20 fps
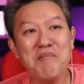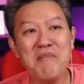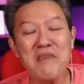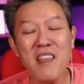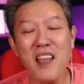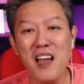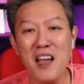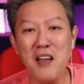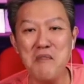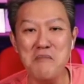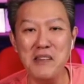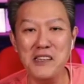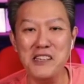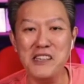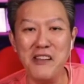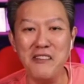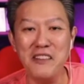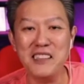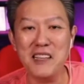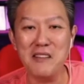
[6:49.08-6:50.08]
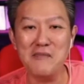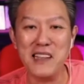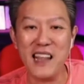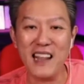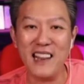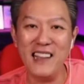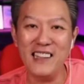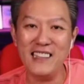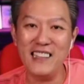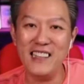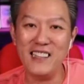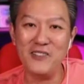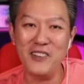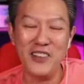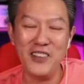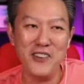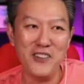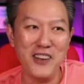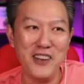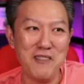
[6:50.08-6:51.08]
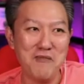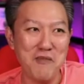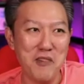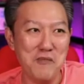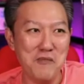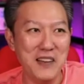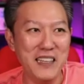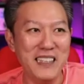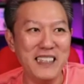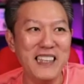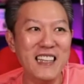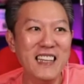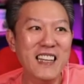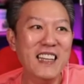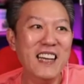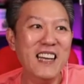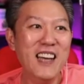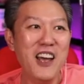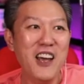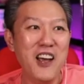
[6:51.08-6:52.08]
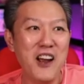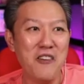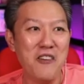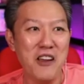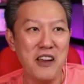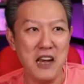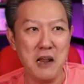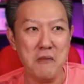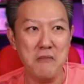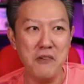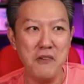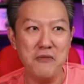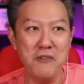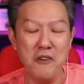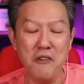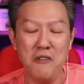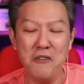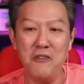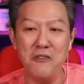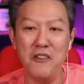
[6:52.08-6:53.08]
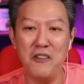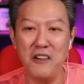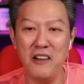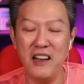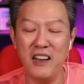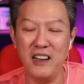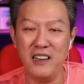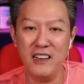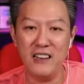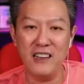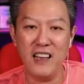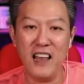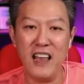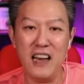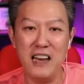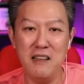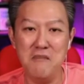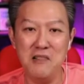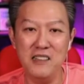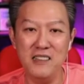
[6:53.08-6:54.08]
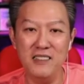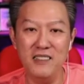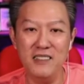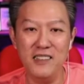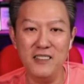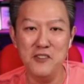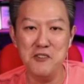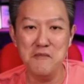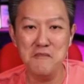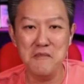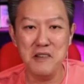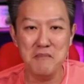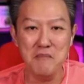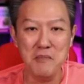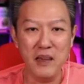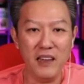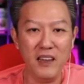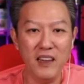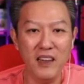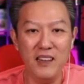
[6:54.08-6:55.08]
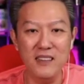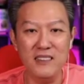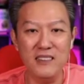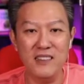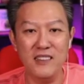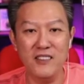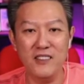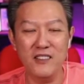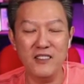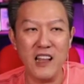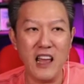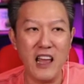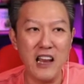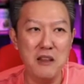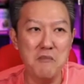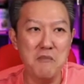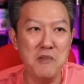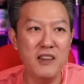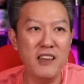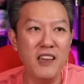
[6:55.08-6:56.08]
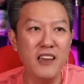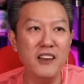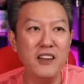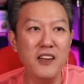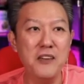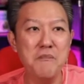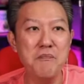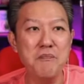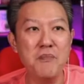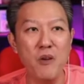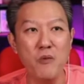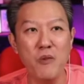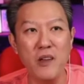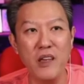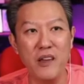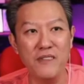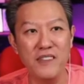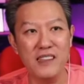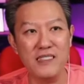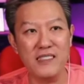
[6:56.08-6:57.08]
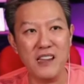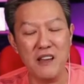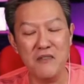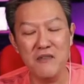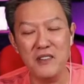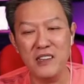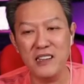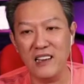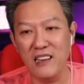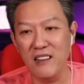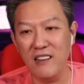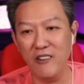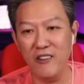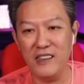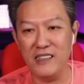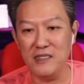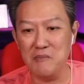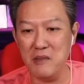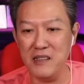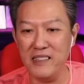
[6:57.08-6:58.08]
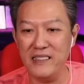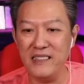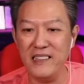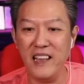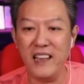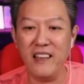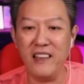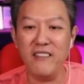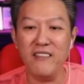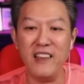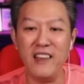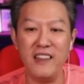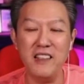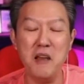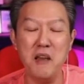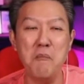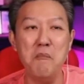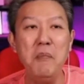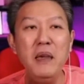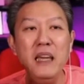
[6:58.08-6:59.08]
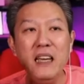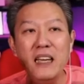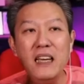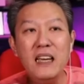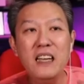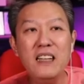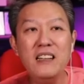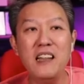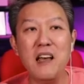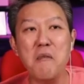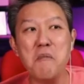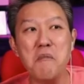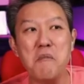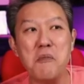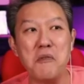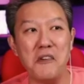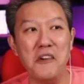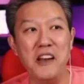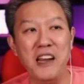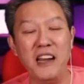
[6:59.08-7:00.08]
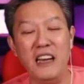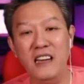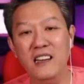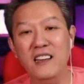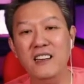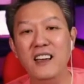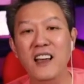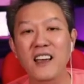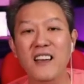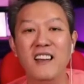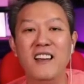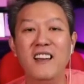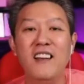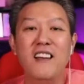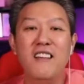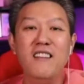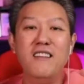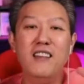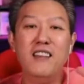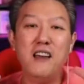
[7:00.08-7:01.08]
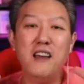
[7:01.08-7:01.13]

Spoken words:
I'll be sharing some statistics with you in a moment. All right, number 4, for animals, human beings, the animal kingdom, we have discovered, or it's been said, that the bigger the brain, the